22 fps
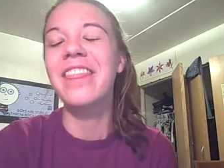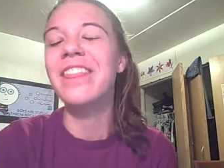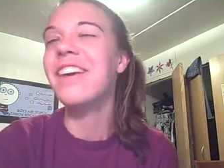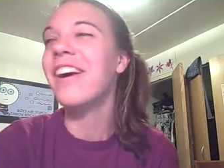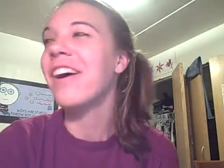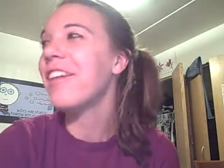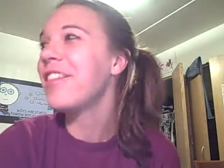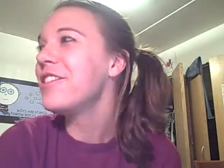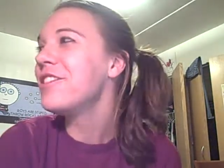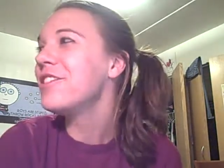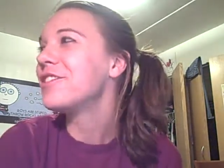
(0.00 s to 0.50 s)
The
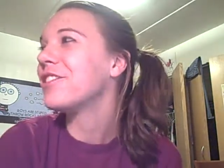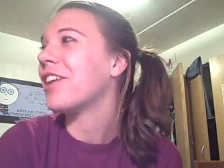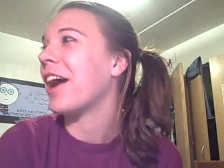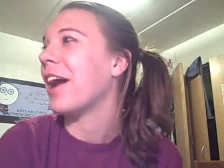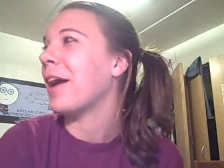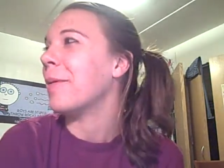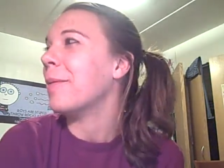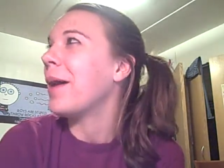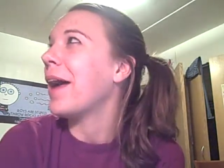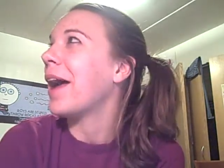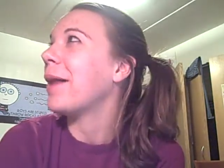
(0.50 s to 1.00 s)
other
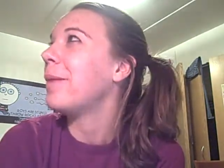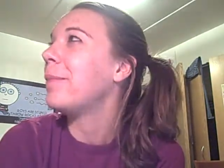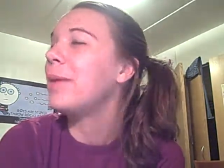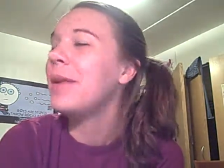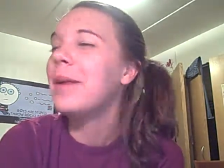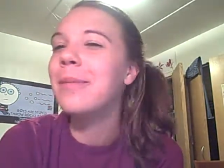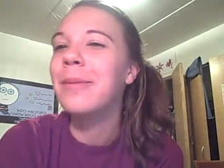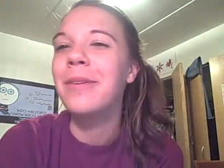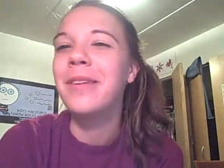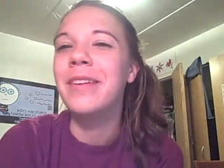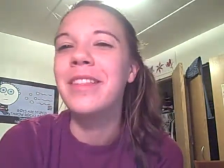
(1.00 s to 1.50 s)
tribe had
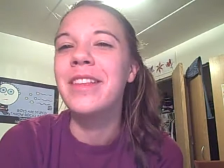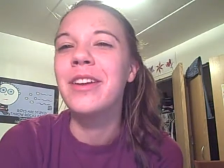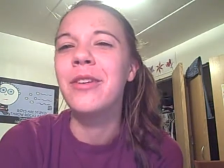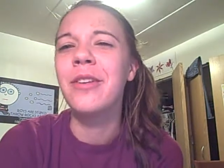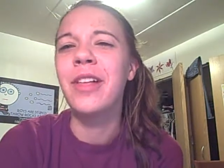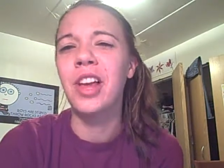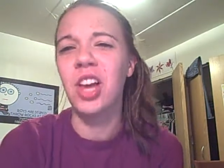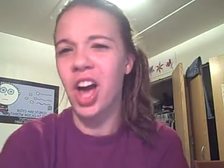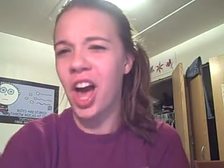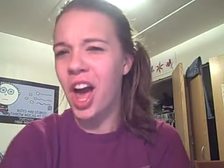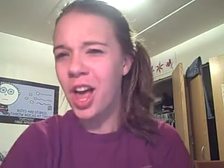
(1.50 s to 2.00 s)
people, and
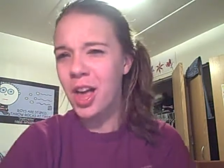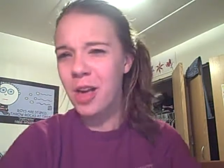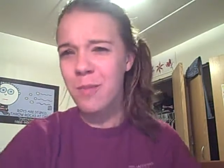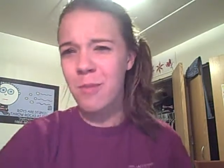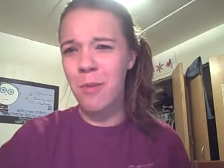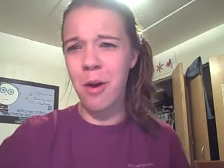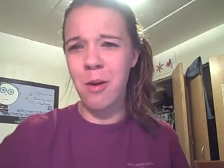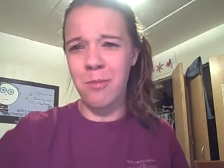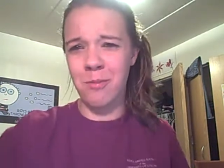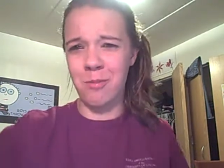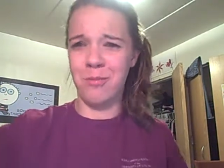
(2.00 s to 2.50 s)
they're like,
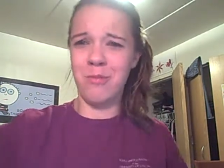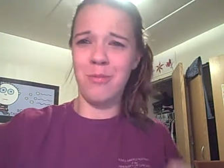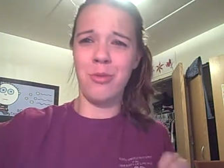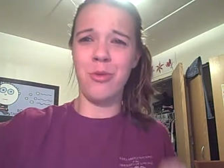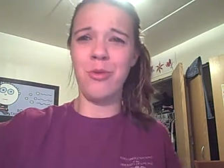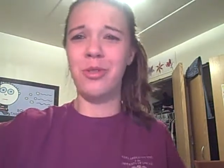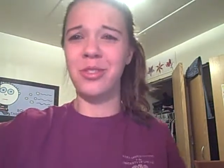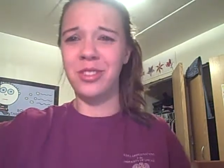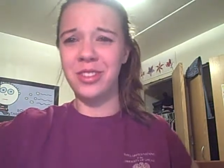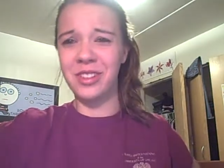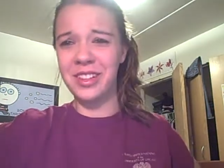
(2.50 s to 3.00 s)
I'm
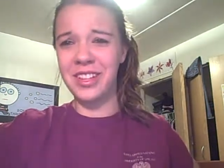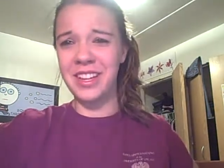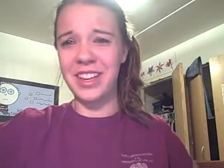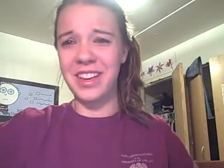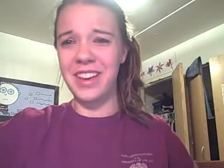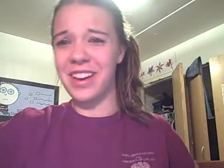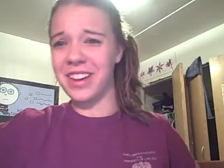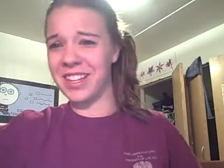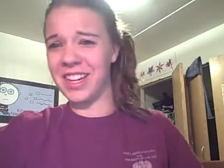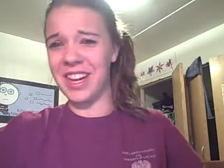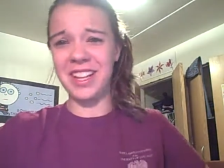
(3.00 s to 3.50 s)

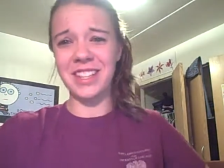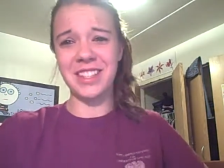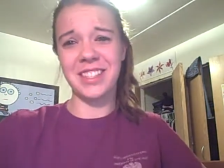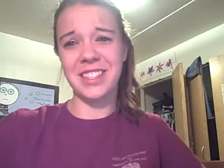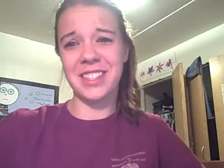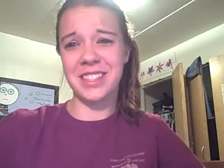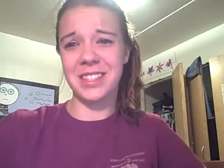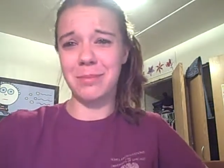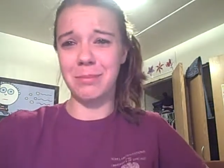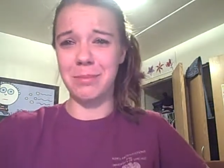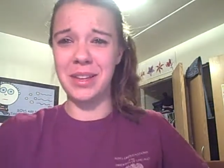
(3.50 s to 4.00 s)
morally
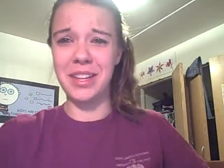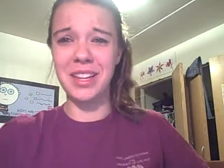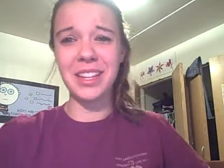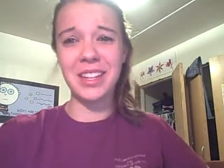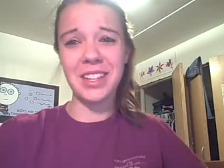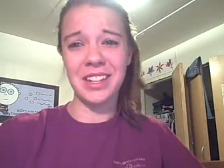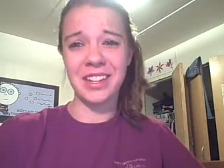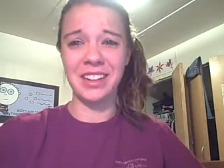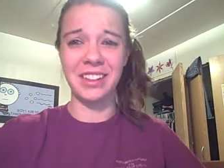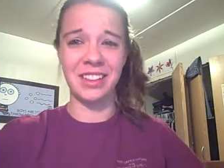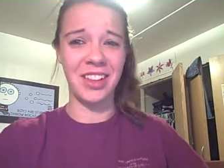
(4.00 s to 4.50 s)
against being
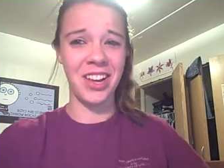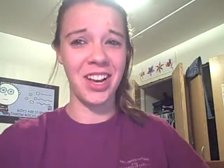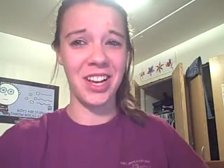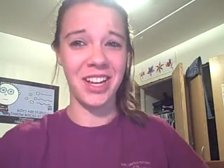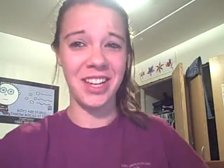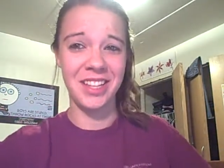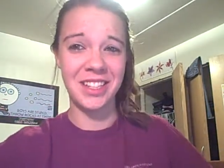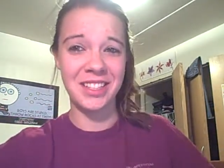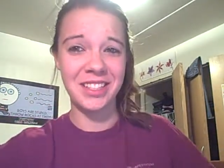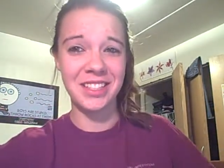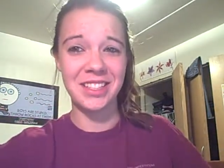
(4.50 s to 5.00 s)
in an
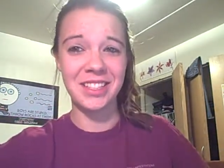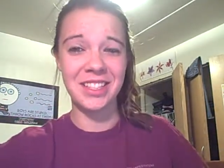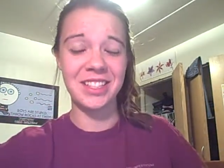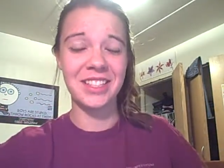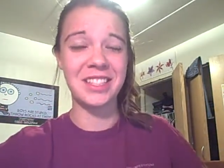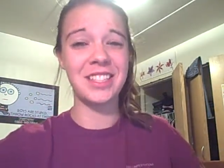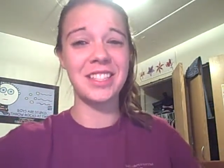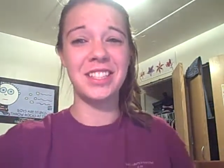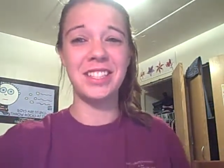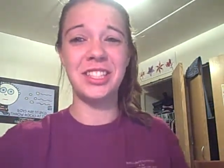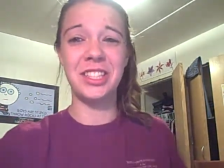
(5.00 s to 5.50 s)
alliance.
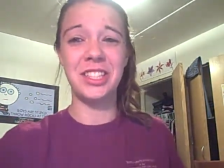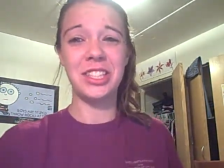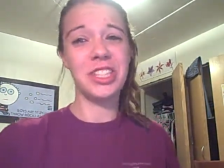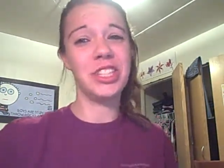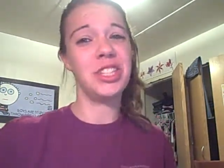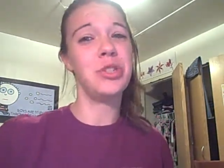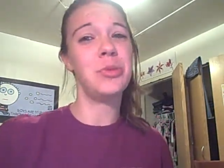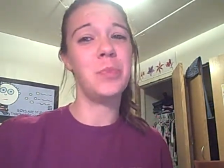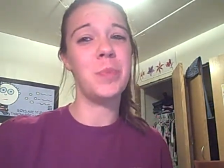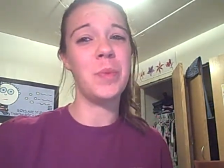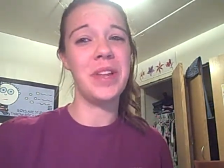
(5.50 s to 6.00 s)
This is
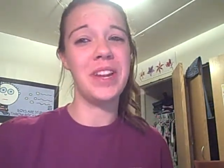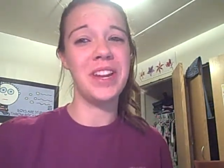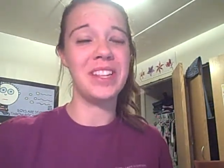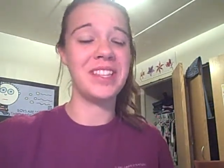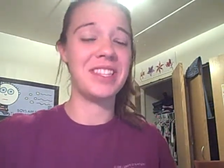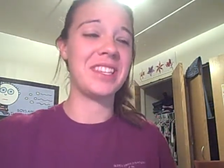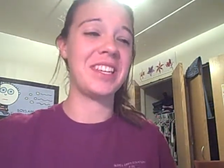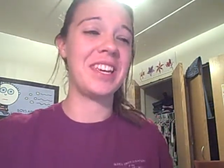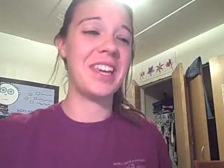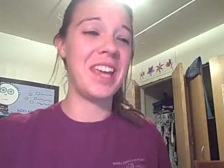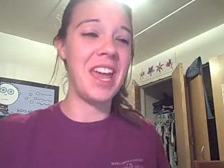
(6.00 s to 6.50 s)
stupid.
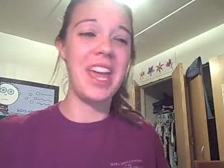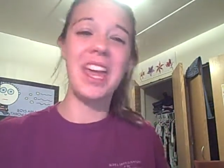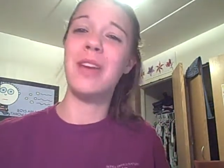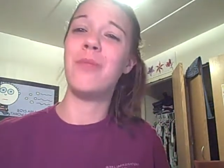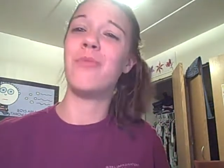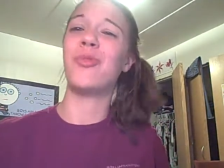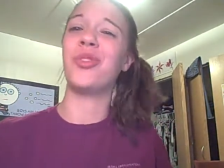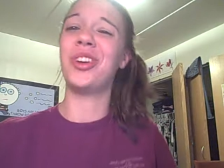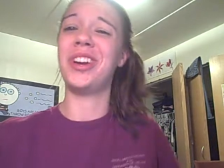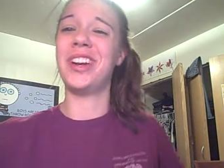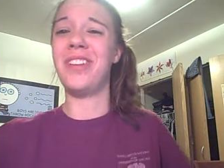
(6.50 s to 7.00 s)
It's a
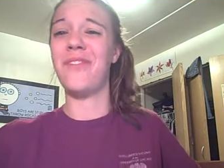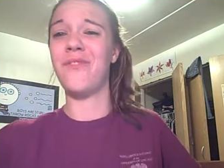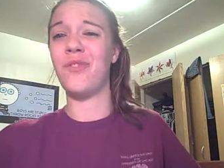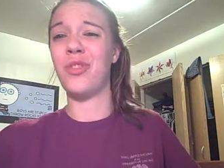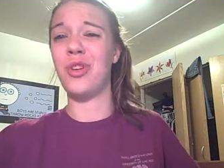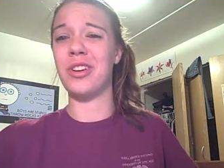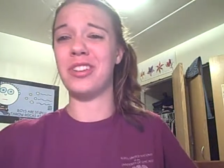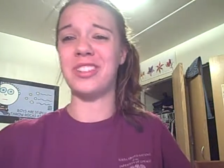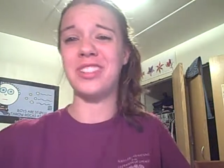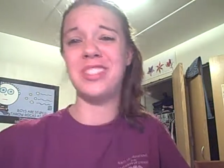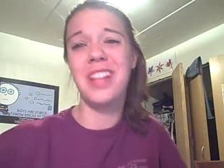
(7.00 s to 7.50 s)
game. We're in it
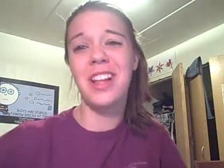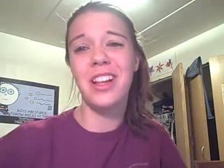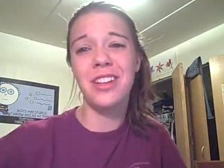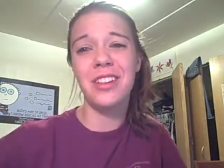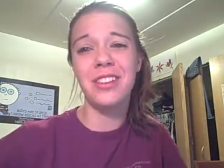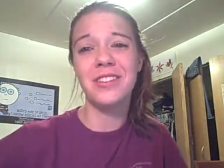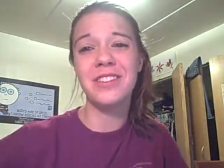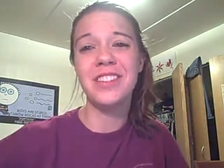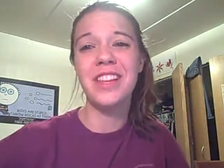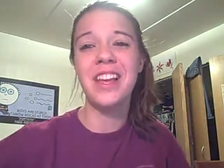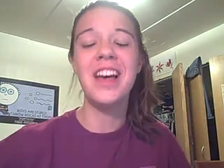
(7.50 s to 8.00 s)
for
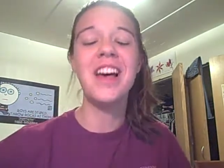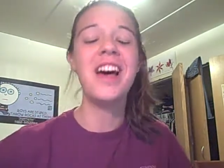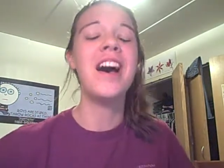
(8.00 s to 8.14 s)
ourselves.